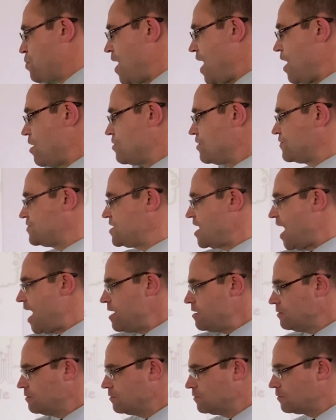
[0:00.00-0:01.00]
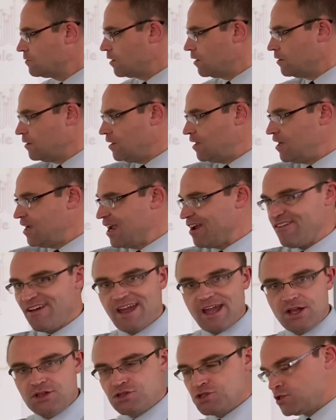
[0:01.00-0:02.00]
power of 10? Here
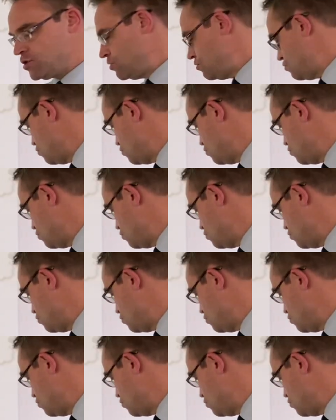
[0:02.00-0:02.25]
it is.